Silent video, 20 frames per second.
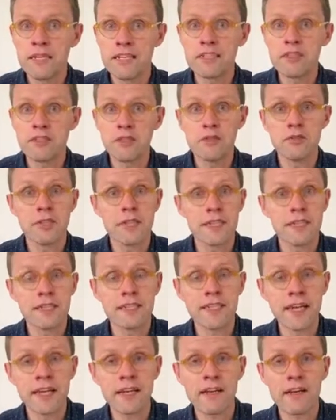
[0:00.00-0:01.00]
is usually the
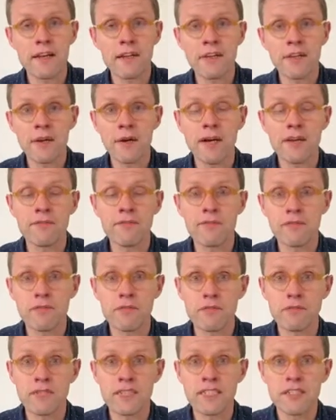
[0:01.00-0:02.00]
deadline you have for the
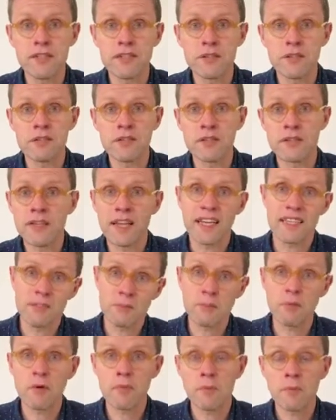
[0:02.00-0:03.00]
research, and that's
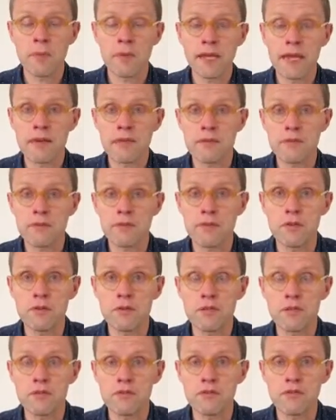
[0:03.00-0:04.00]
probably out of your
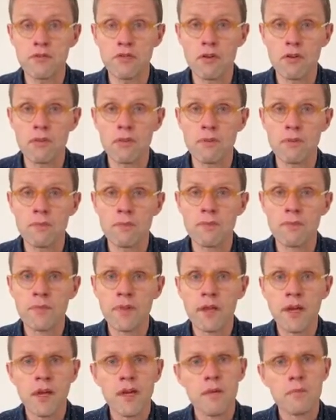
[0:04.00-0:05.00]
control.
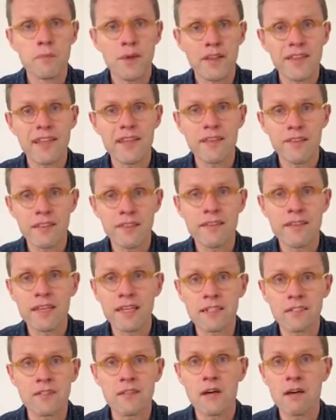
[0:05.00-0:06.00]
But the other
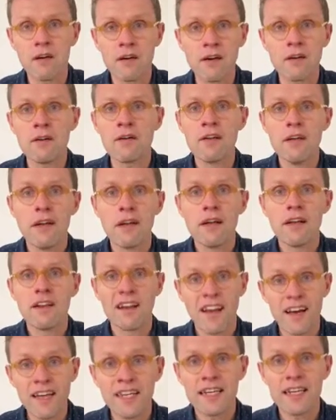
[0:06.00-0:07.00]
things are
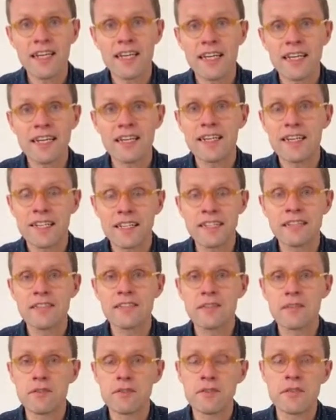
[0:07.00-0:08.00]
likely, at
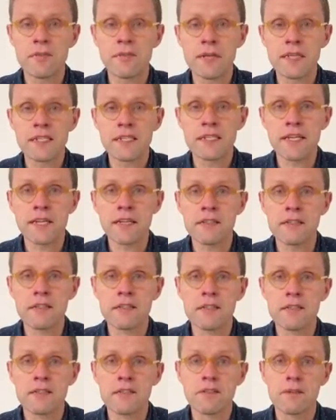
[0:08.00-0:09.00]
least to some extent,
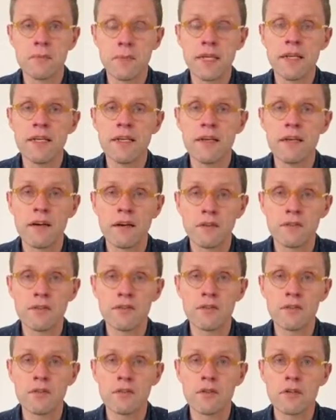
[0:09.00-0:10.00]
to be under
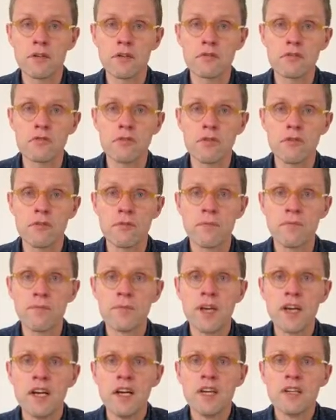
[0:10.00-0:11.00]
your control.
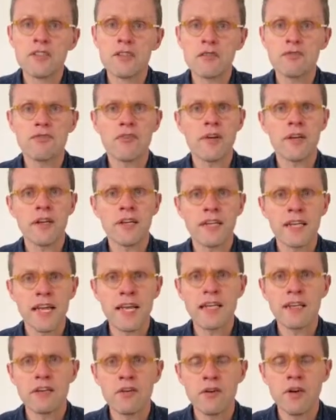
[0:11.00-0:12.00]
So try and
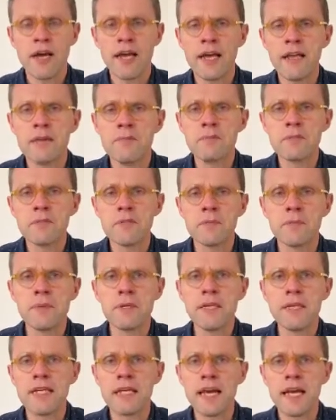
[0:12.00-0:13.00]
get your aim to
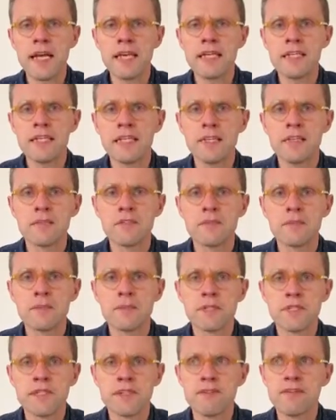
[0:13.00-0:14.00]
be a
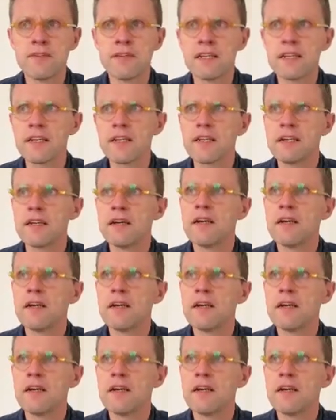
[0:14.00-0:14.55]
specific,